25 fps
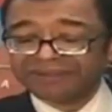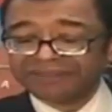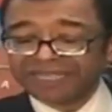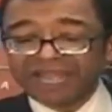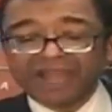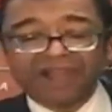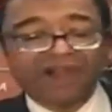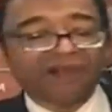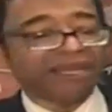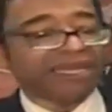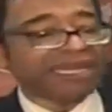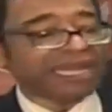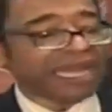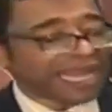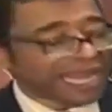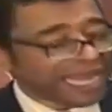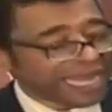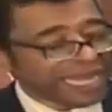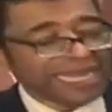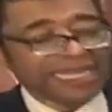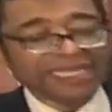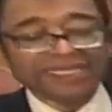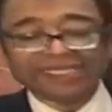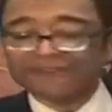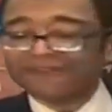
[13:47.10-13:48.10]
They're all in
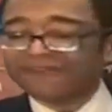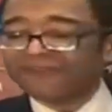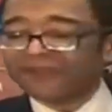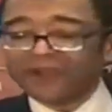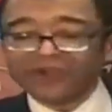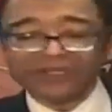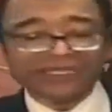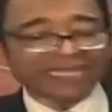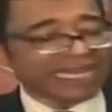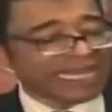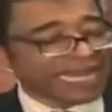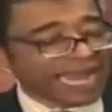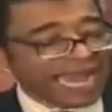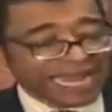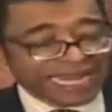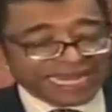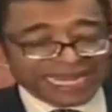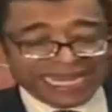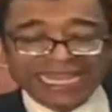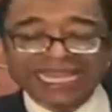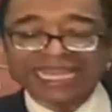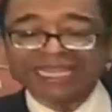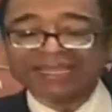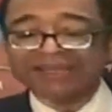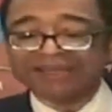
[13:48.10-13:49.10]
Asia, folks. They're not
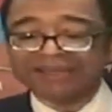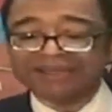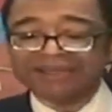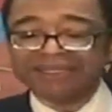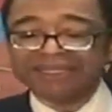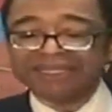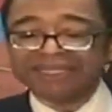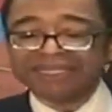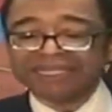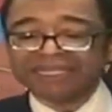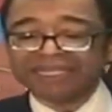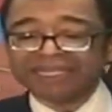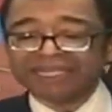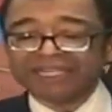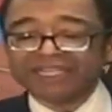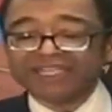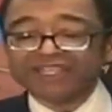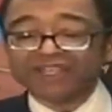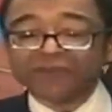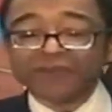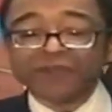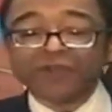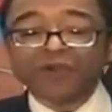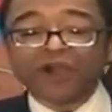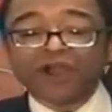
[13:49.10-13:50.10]
here.
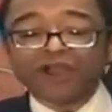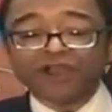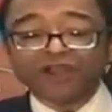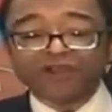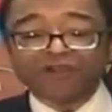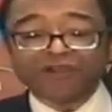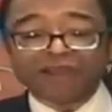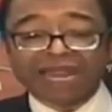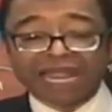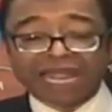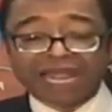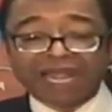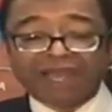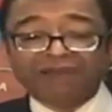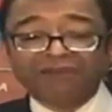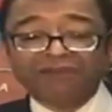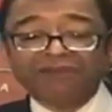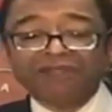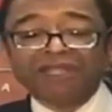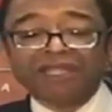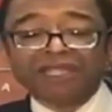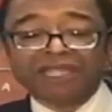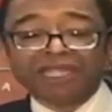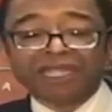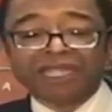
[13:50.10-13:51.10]
You're going to be walking
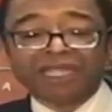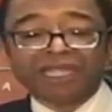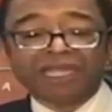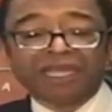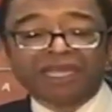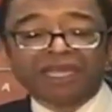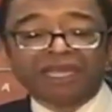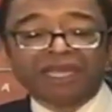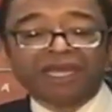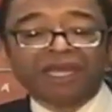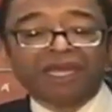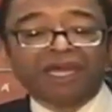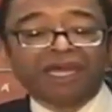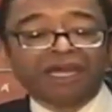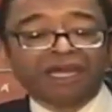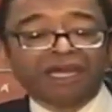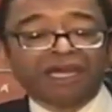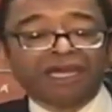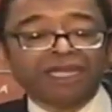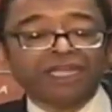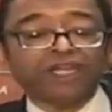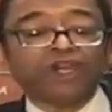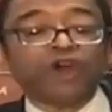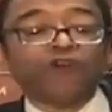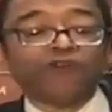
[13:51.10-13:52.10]
around in
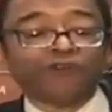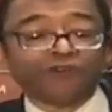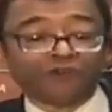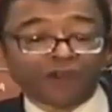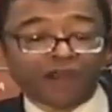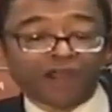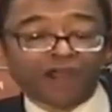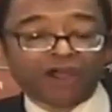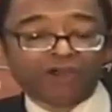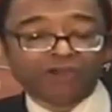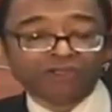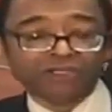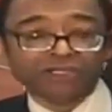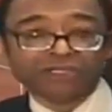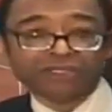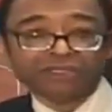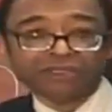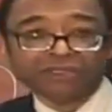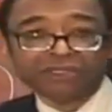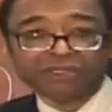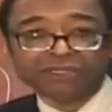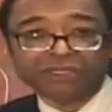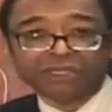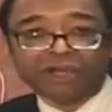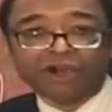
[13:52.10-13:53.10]
overalls
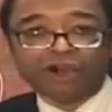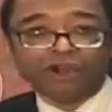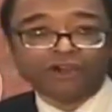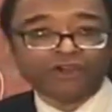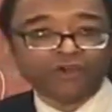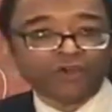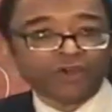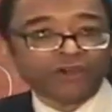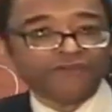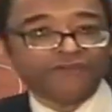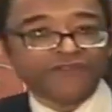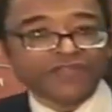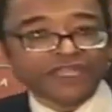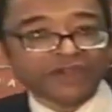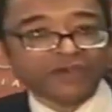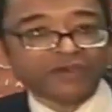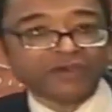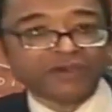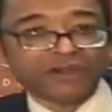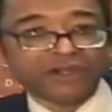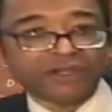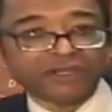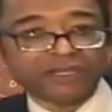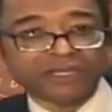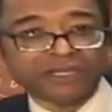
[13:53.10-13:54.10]
or doing field
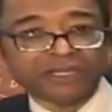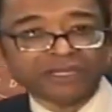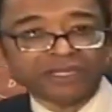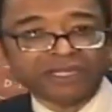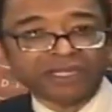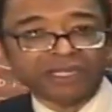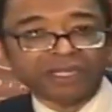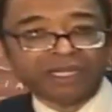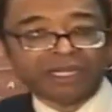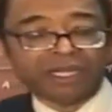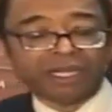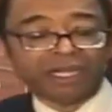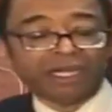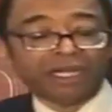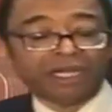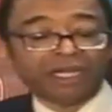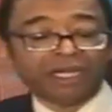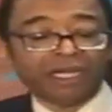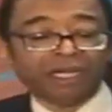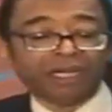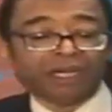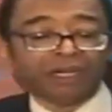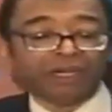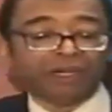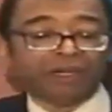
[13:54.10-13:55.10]
work
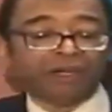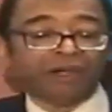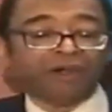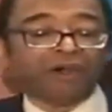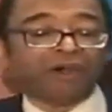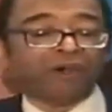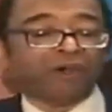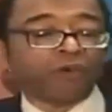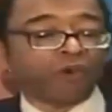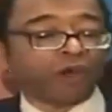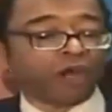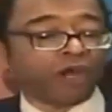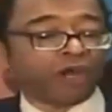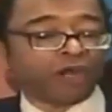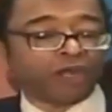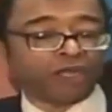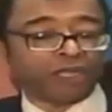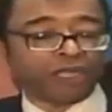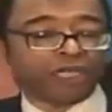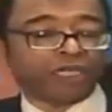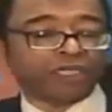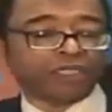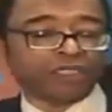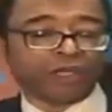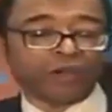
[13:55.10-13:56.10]

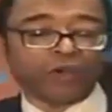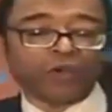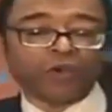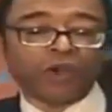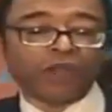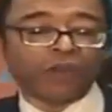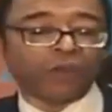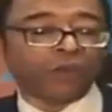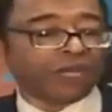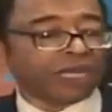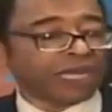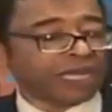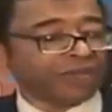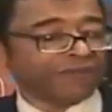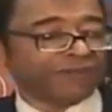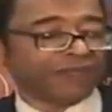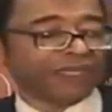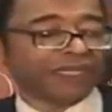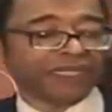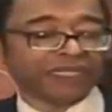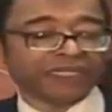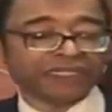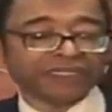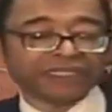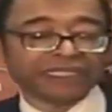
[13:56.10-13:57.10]
or whatever
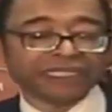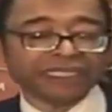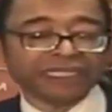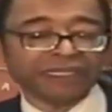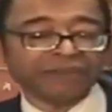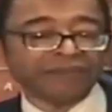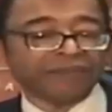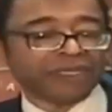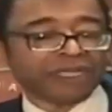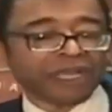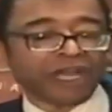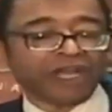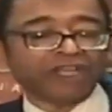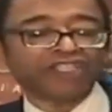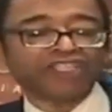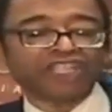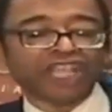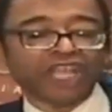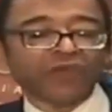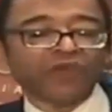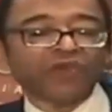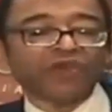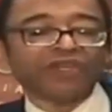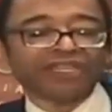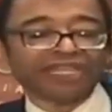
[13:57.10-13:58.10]
it is, because
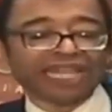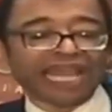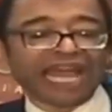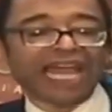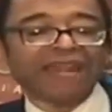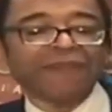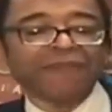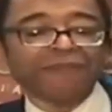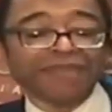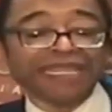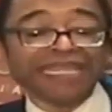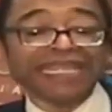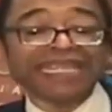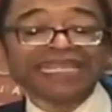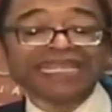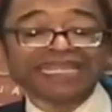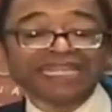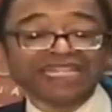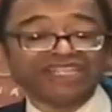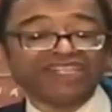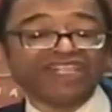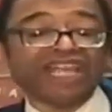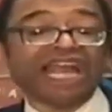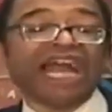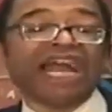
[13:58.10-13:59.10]
there will not be
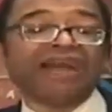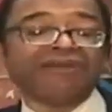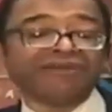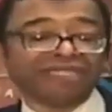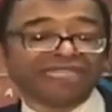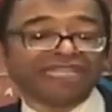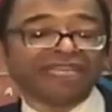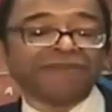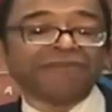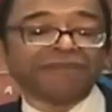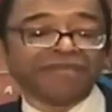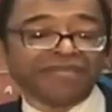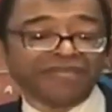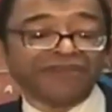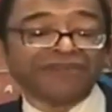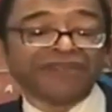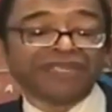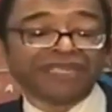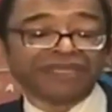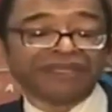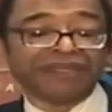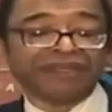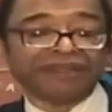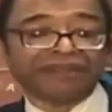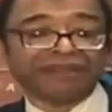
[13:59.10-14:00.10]
any jobs here,
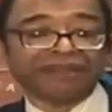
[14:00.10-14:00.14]
period.